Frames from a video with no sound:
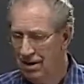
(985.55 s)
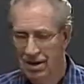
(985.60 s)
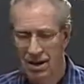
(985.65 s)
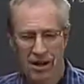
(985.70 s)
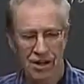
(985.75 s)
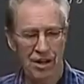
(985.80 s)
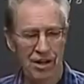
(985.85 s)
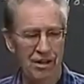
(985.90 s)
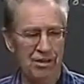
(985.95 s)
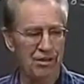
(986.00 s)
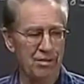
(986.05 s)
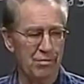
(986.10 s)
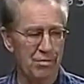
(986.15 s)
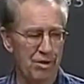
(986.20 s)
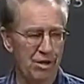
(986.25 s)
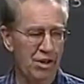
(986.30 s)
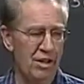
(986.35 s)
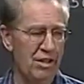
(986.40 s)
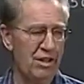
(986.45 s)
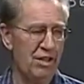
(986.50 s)
and
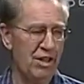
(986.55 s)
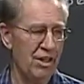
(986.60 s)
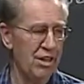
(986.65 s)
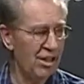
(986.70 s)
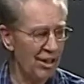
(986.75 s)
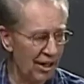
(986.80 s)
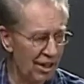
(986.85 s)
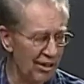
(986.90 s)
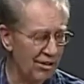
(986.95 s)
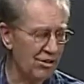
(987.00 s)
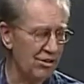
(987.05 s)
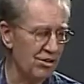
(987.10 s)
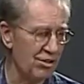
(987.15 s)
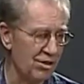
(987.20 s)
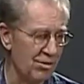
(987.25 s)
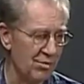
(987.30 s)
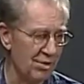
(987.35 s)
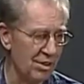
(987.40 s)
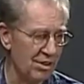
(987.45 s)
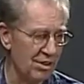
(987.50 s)
be the
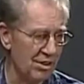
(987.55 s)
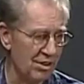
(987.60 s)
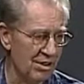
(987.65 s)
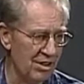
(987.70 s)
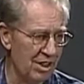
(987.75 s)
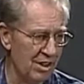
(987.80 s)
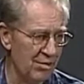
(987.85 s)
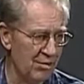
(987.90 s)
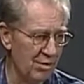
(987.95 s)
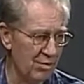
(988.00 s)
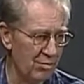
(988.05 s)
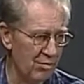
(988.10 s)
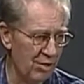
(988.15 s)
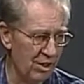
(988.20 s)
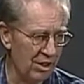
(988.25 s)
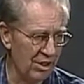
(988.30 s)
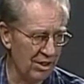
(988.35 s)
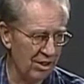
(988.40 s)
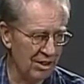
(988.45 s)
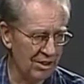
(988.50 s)
instruments that would
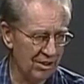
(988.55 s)
bring